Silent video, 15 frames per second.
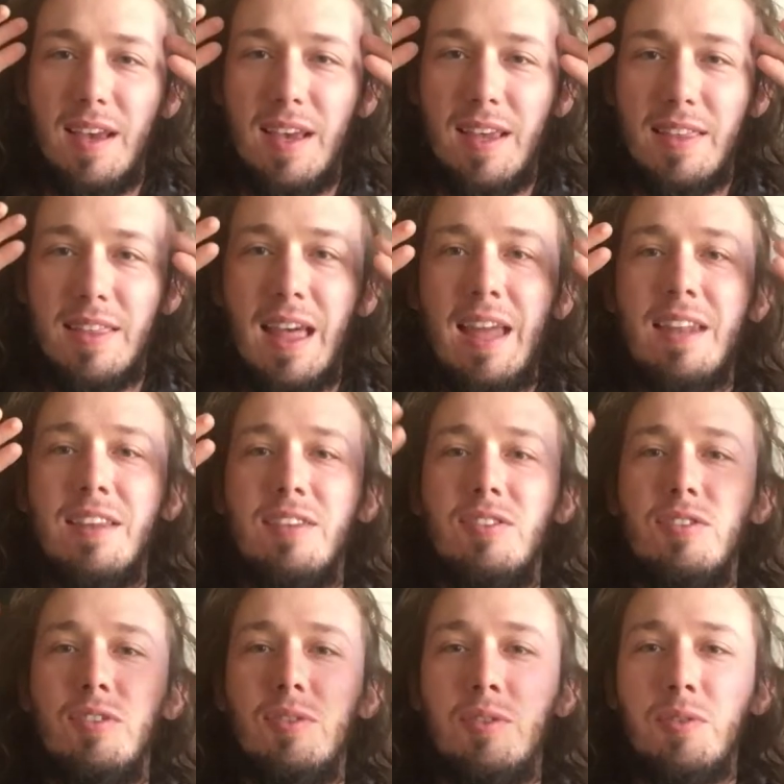that is
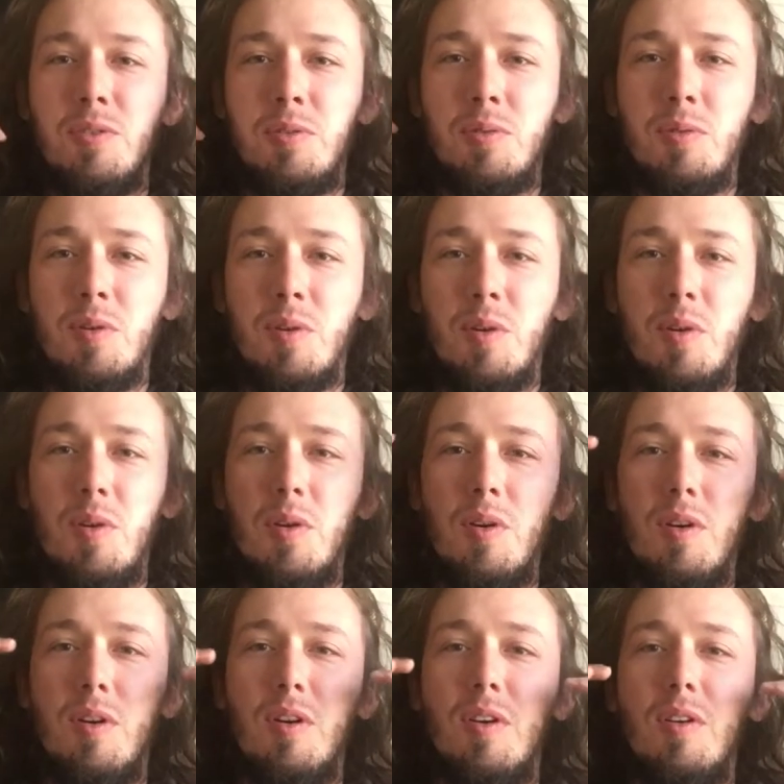you
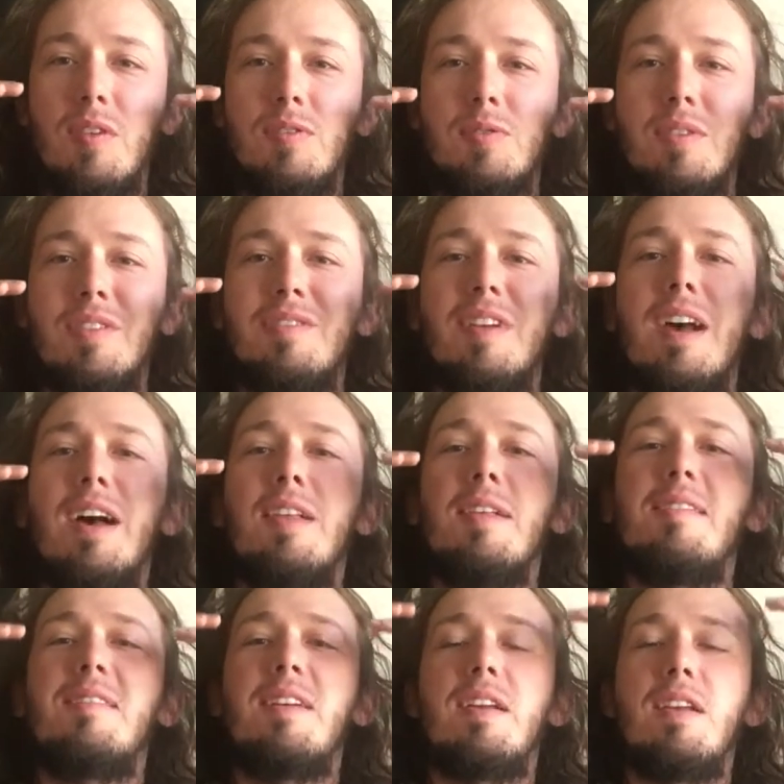sort of
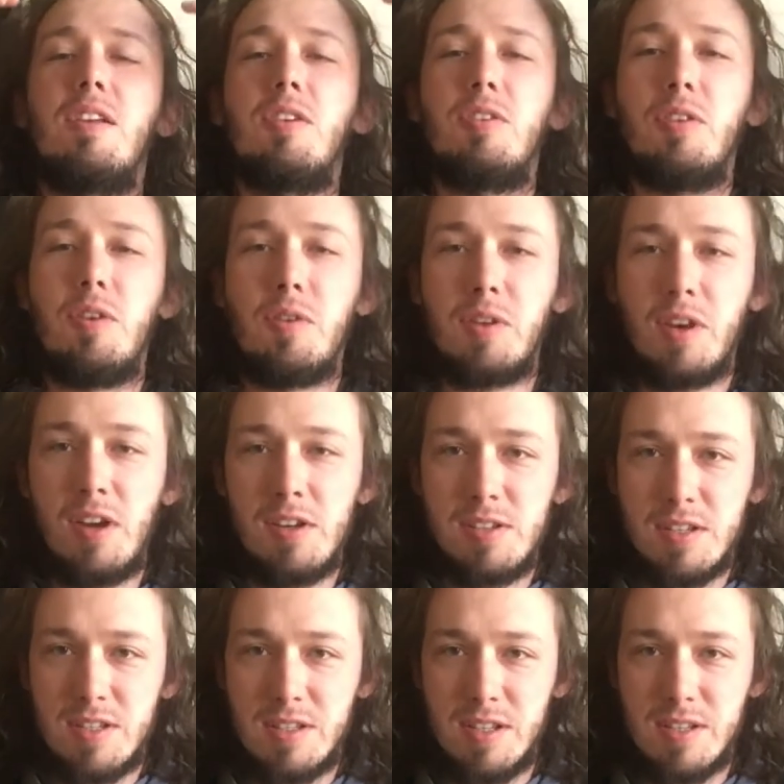elevating your own
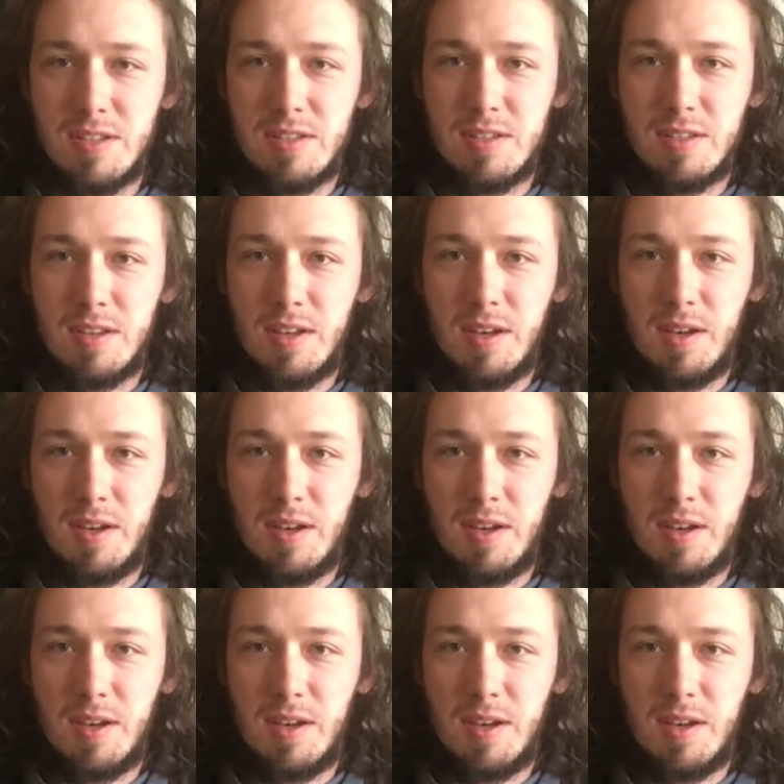consciousness